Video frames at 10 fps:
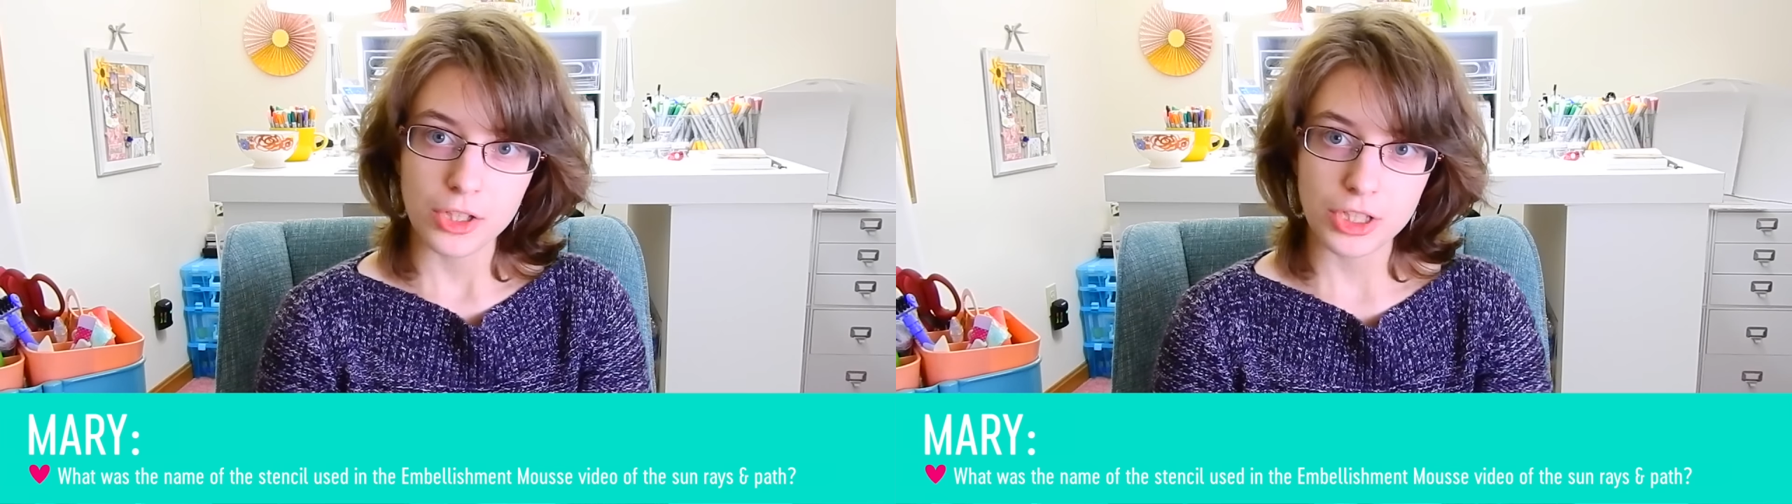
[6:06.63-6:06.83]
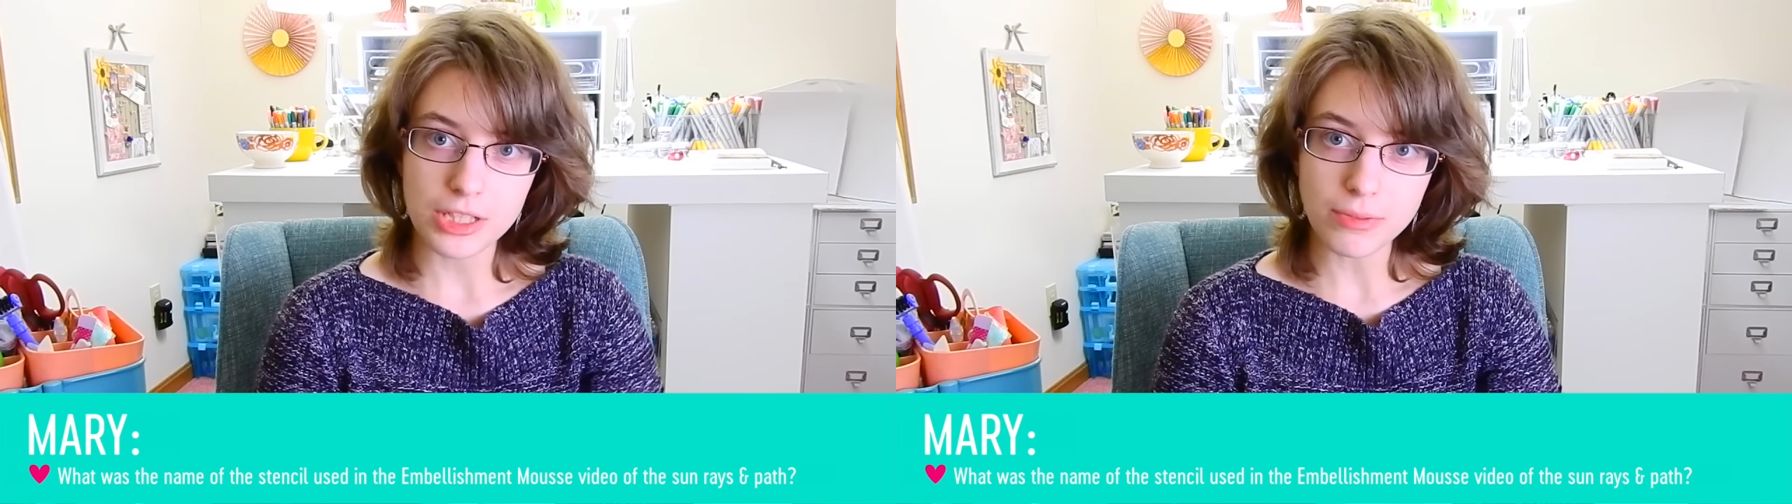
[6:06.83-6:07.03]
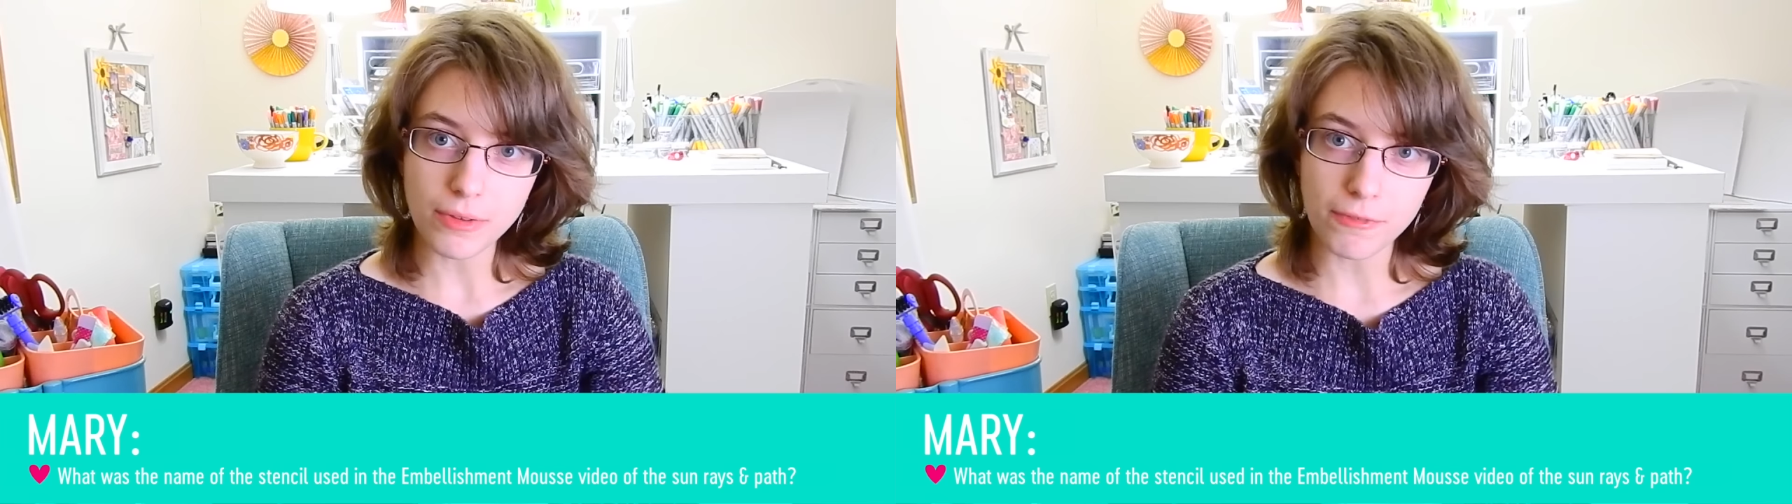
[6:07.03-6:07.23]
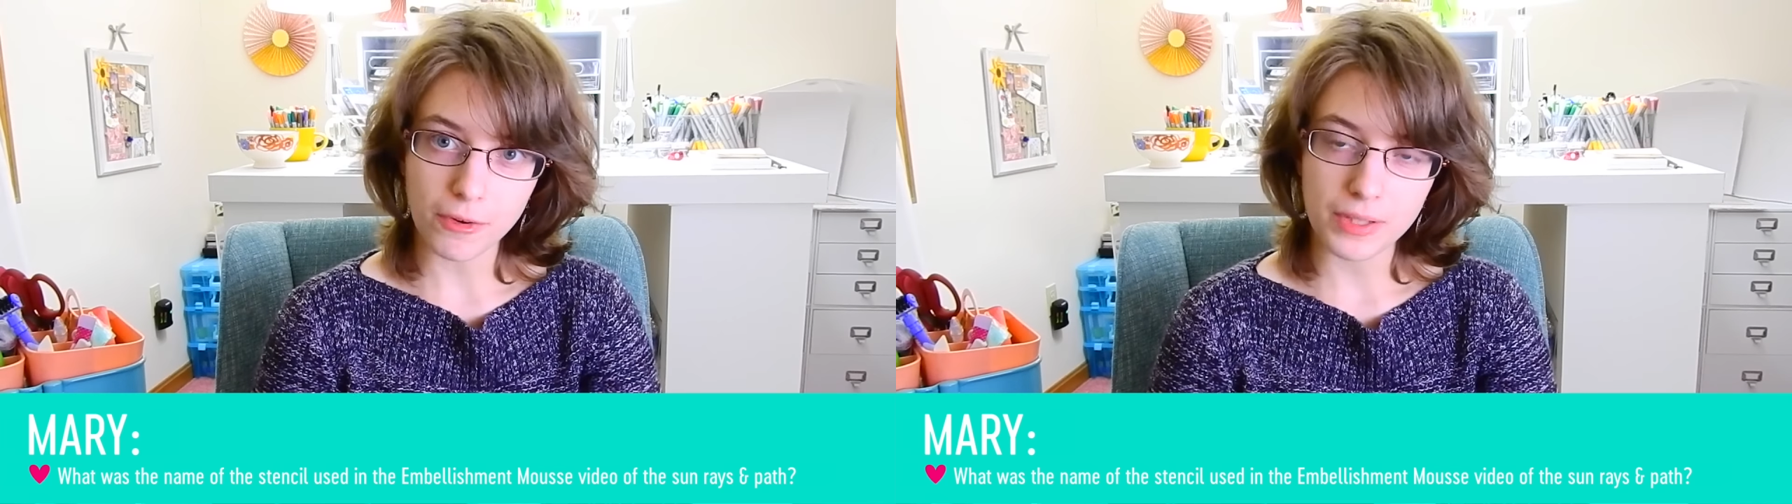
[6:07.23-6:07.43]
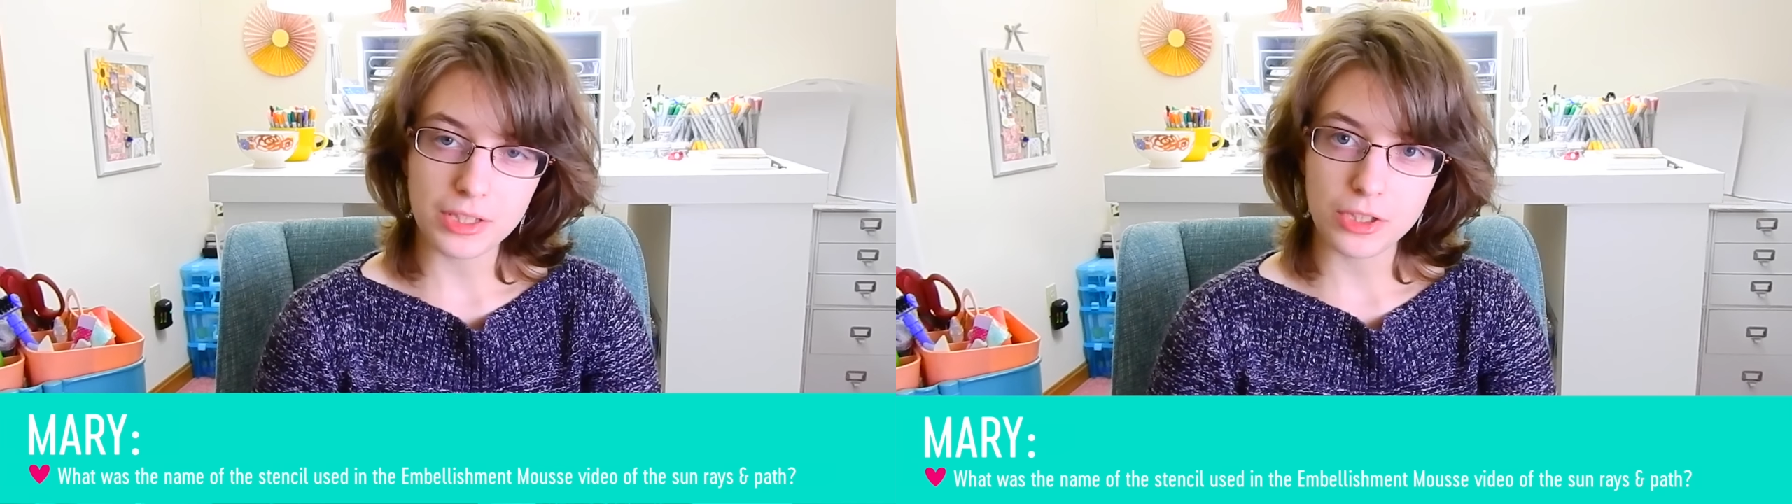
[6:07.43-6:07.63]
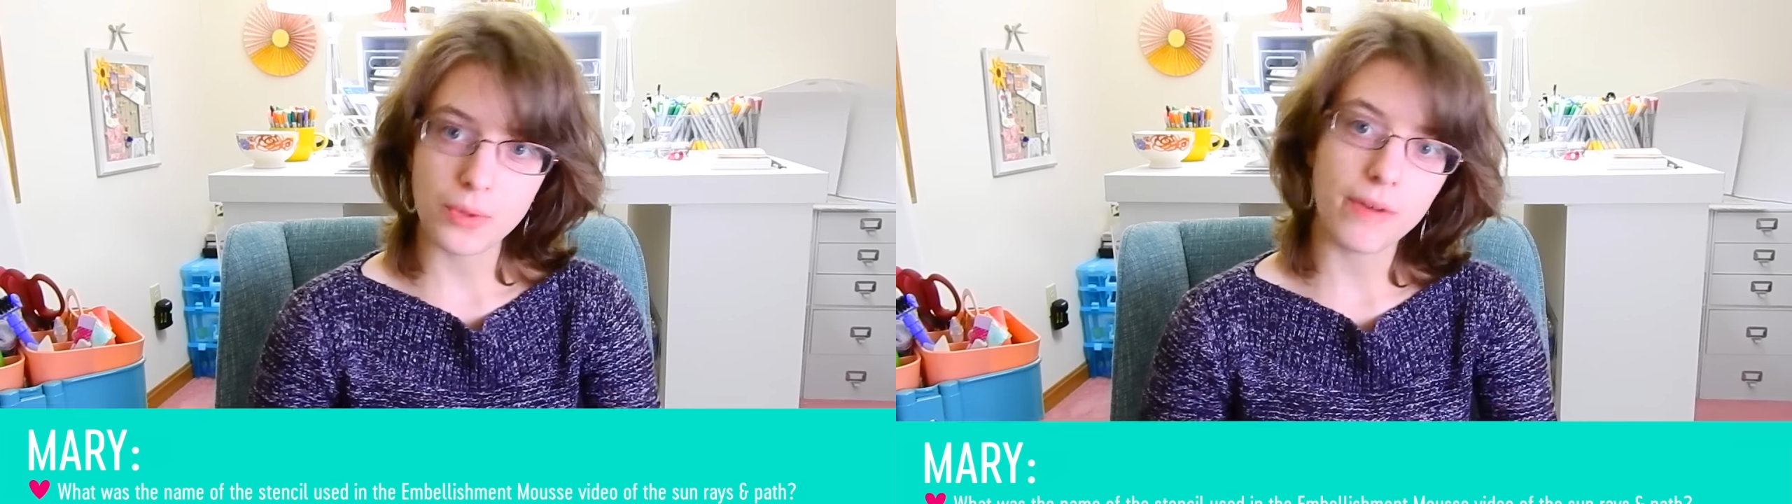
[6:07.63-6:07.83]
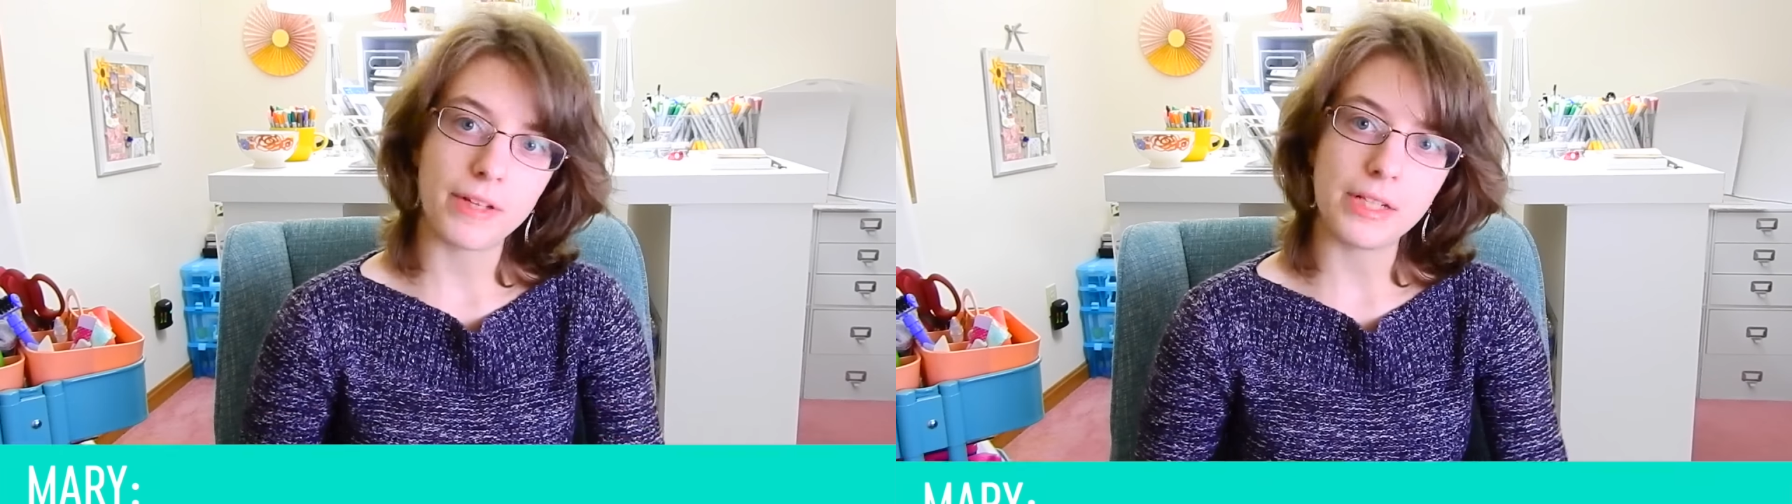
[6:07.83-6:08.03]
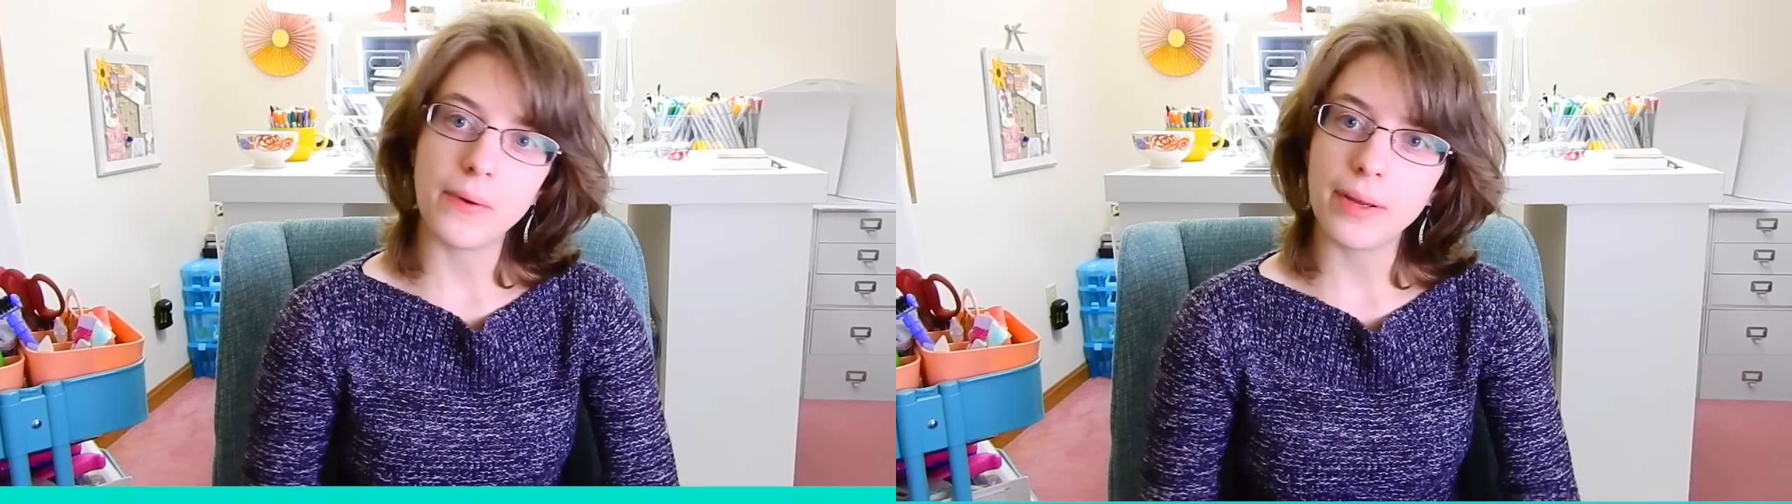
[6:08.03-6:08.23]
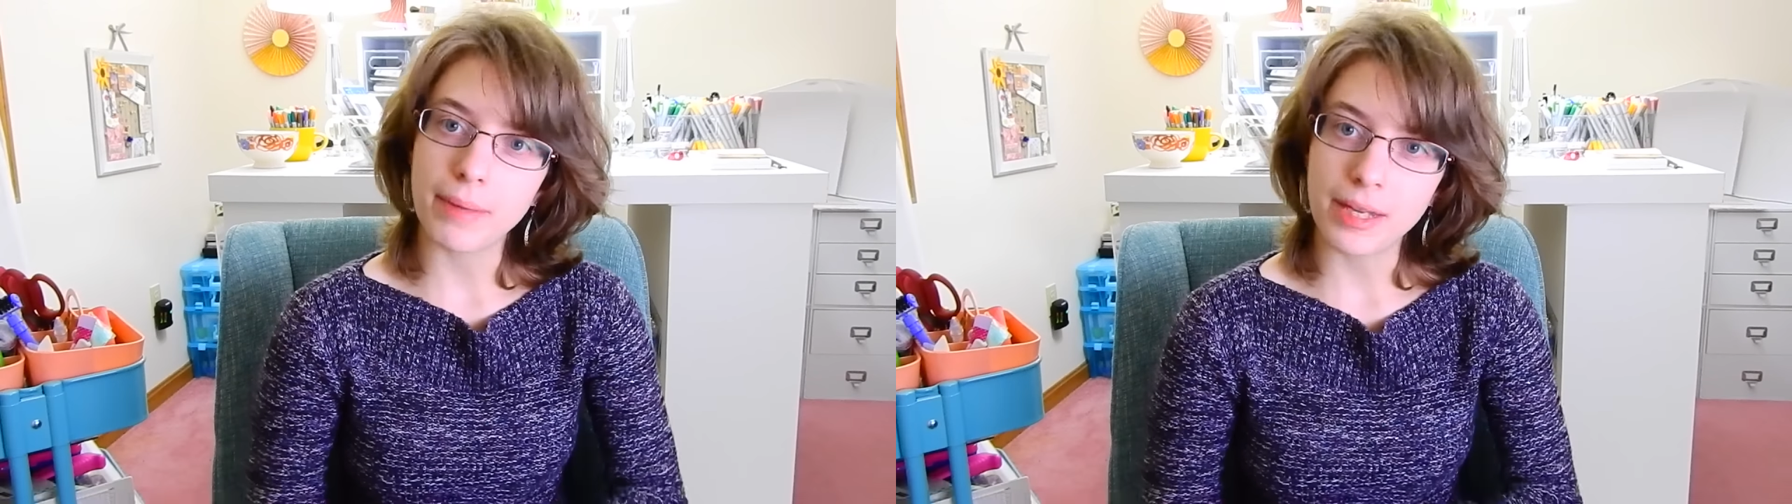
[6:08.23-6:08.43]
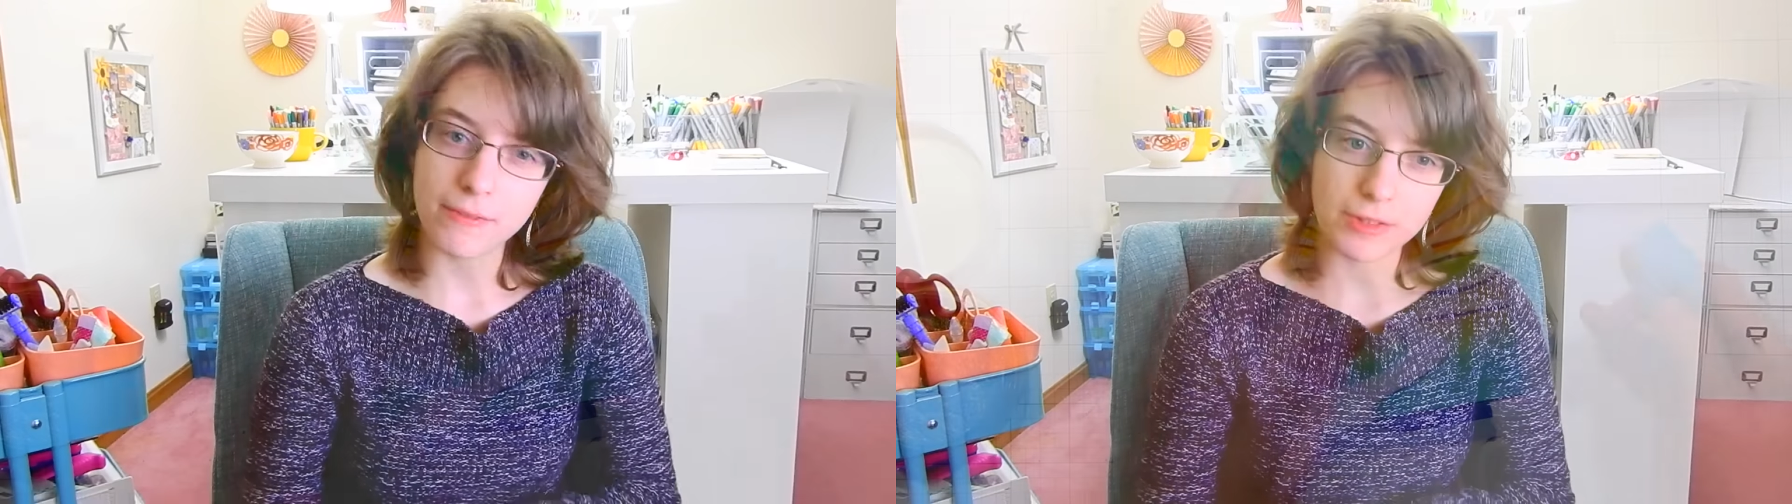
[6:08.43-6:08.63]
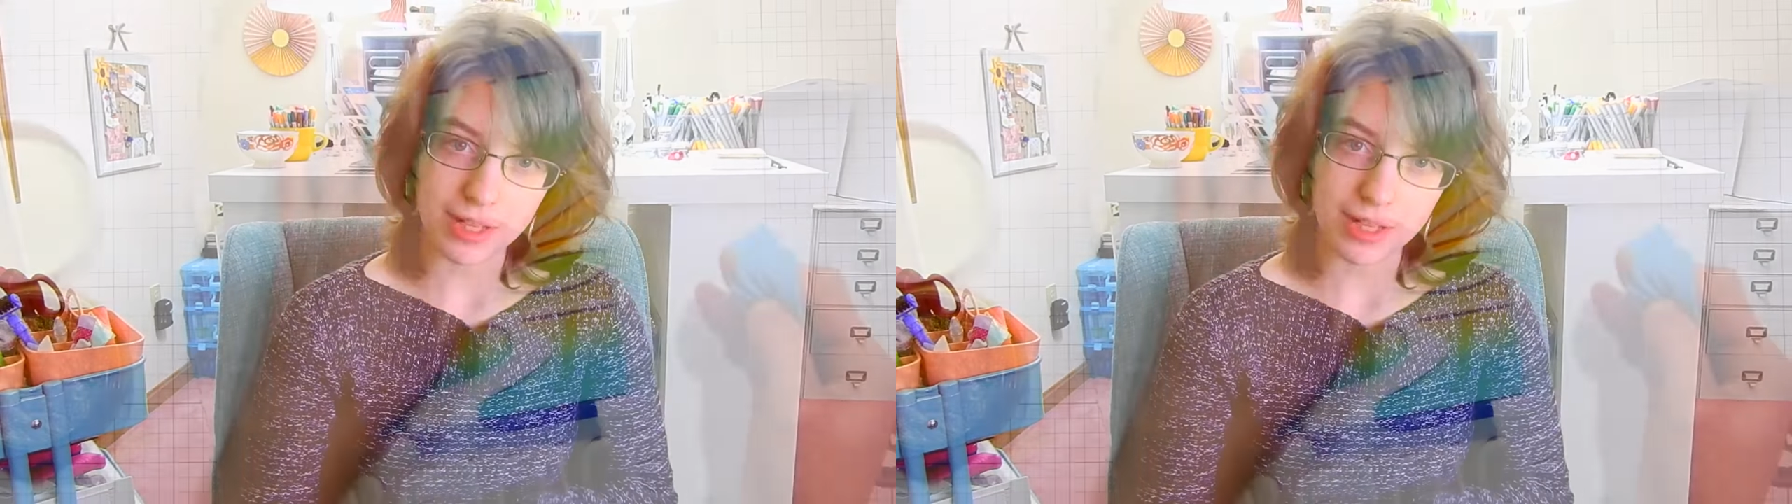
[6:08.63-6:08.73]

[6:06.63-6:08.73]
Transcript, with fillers: She is referring to a video I made for